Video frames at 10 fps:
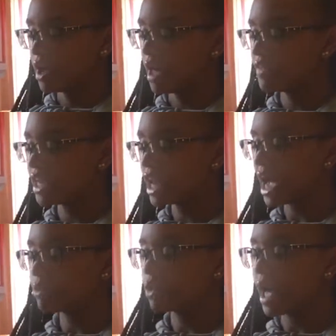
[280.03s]
And then
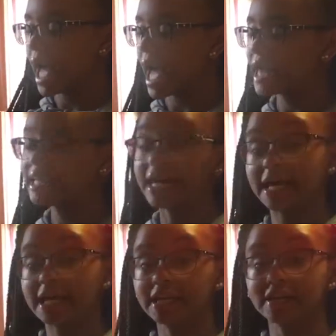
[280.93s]
I will add
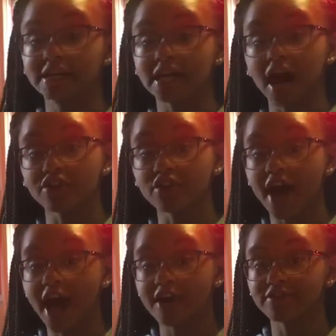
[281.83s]
in the other
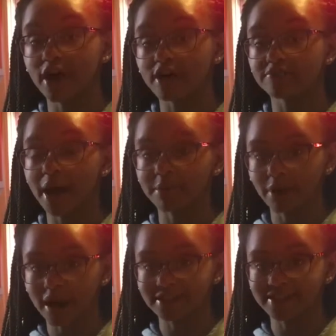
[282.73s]
half of my
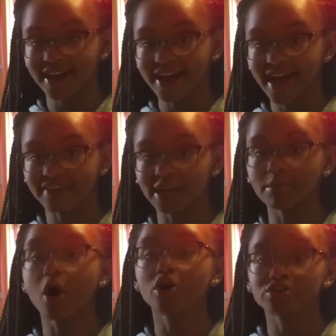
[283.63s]
pasta, and then
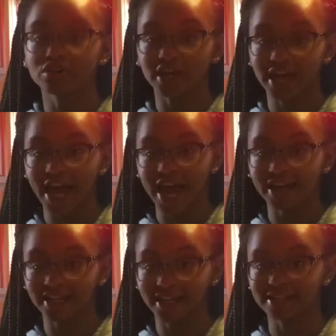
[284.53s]
I'm also going to
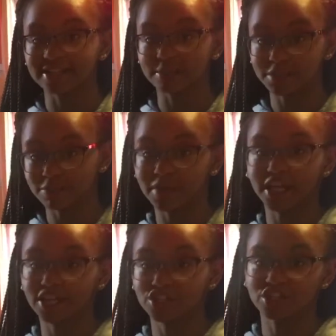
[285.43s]
add in some
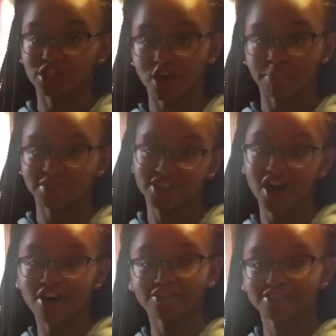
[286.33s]
spinach to top this
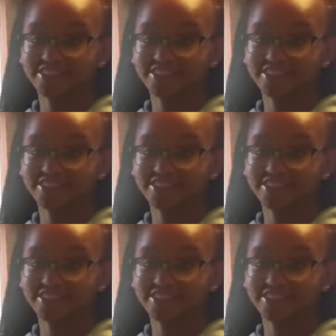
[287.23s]
off.